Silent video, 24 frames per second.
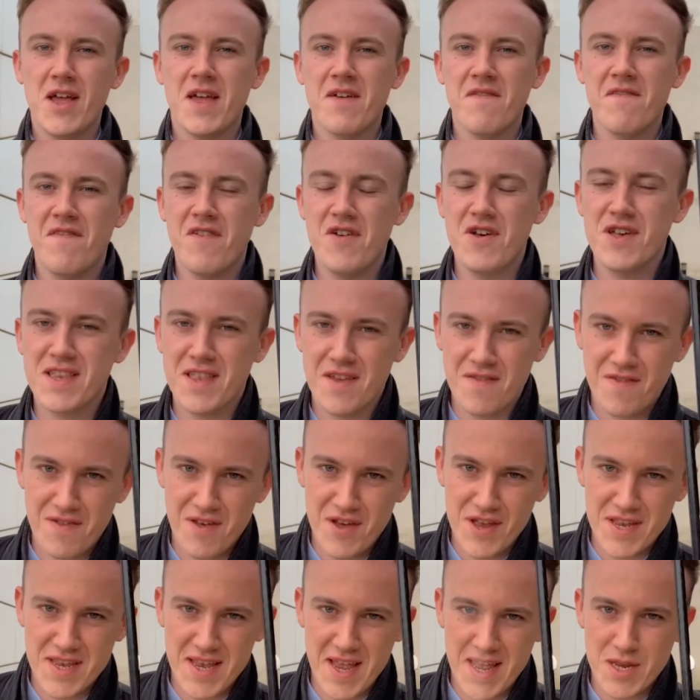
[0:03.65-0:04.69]
Looking first at
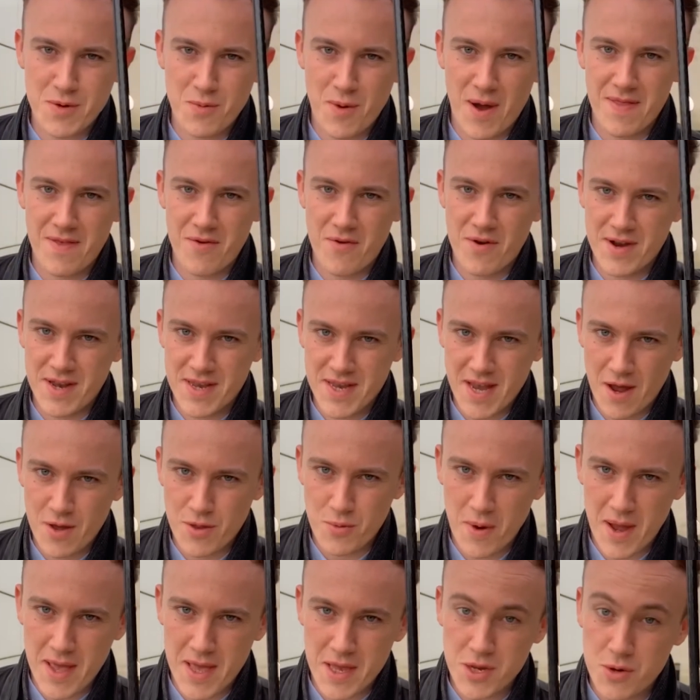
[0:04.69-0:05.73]
Thursday's weather in
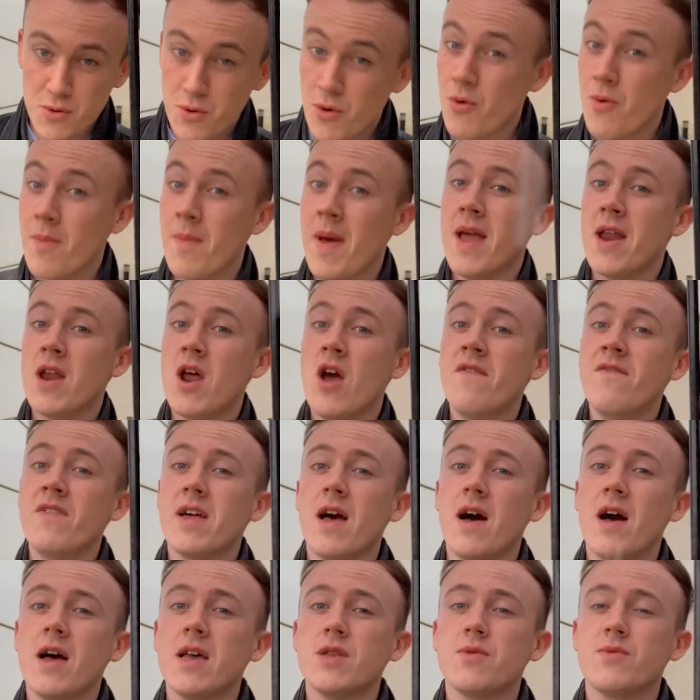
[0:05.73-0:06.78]
South Wales will remain
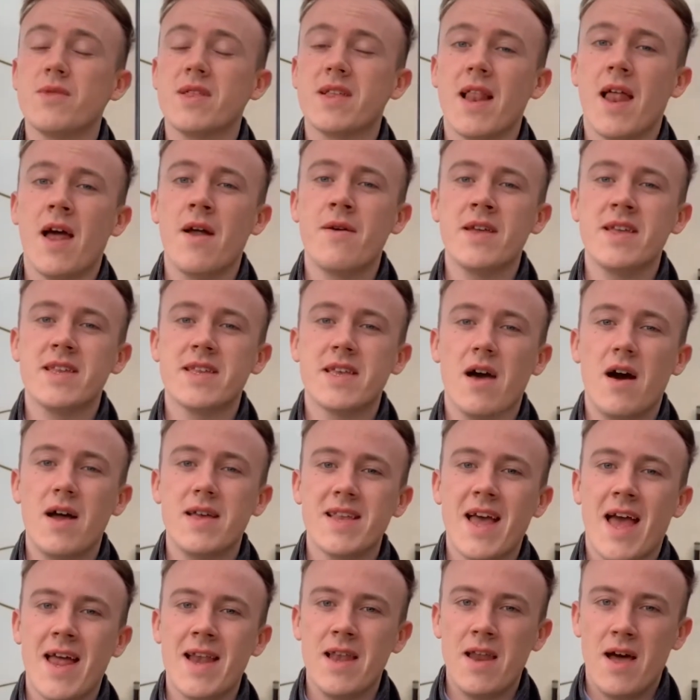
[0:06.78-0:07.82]
overcast with cloudy
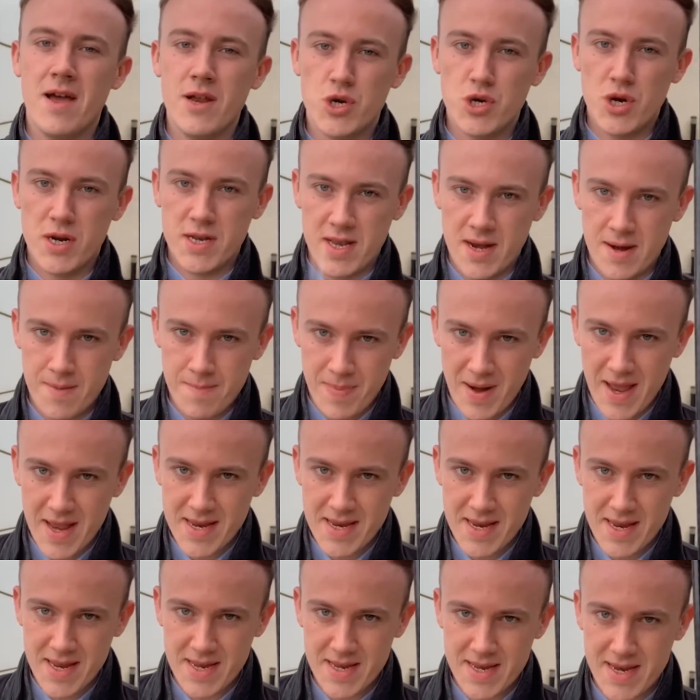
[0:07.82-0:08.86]
skies and light drizzle in
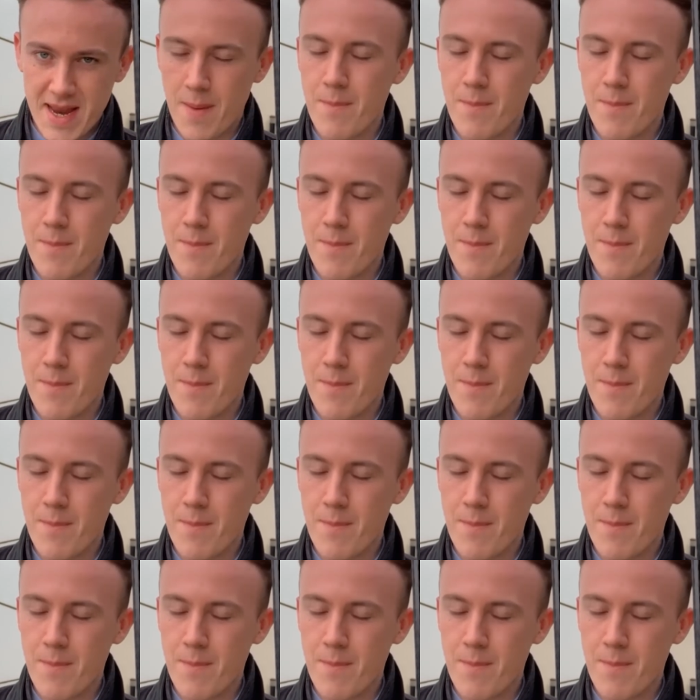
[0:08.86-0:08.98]
places.